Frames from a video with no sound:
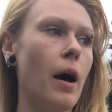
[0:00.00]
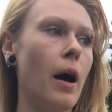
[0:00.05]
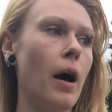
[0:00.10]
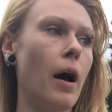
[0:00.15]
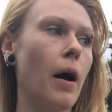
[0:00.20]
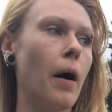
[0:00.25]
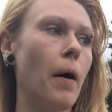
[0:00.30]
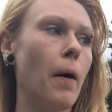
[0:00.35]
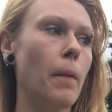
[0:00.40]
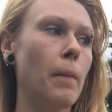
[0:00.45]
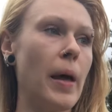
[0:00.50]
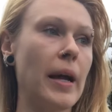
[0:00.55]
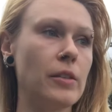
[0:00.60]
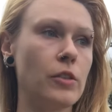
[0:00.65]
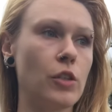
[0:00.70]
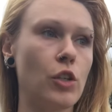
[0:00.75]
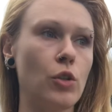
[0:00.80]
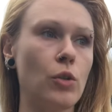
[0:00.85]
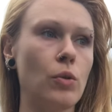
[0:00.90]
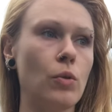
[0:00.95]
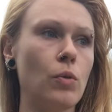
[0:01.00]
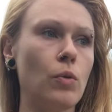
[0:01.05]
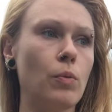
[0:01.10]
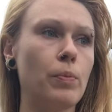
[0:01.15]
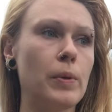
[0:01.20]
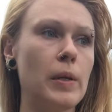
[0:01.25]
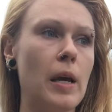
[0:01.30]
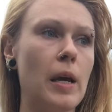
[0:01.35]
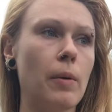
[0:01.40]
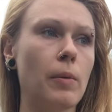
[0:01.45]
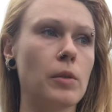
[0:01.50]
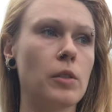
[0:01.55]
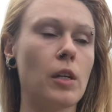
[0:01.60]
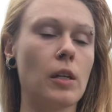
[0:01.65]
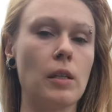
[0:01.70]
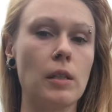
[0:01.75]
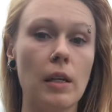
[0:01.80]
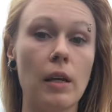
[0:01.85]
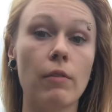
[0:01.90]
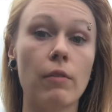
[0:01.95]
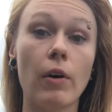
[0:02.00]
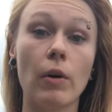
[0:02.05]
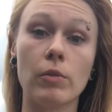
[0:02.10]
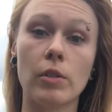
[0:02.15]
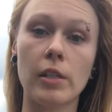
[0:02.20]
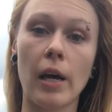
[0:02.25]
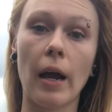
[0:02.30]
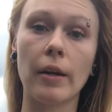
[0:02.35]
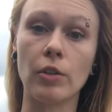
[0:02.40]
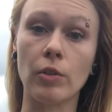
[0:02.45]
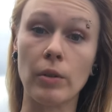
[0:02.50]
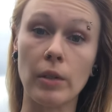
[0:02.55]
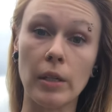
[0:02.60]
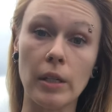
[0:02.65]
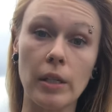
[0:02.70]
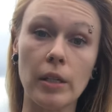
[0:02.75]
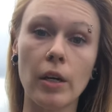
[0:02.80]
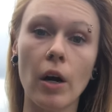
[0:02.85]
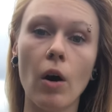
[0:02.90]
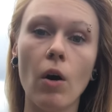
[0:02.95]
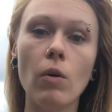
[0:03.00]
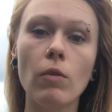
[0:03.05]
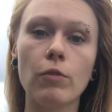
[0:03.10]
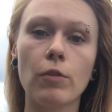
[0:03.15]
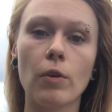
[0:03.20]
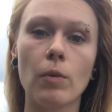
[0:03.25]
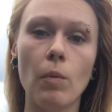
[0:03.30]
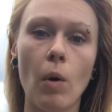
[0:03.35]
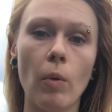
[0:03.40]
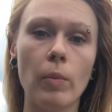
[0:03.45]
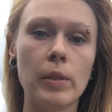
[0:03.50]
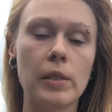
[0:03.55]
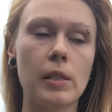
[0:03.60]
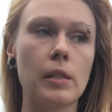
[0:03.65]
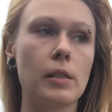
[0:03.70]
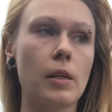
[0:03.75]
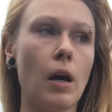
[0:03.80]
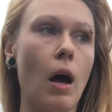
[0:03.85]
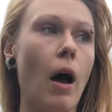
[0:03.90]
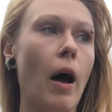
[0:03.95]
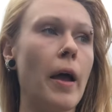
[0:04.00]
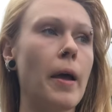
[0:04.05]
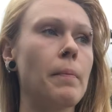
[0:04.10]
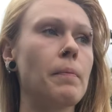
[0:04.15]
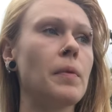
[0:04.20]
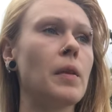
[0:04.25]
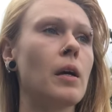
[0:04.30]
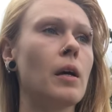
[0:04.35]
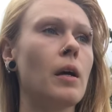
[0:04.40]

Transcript: um, and to be able to live outside your ego for moments in time,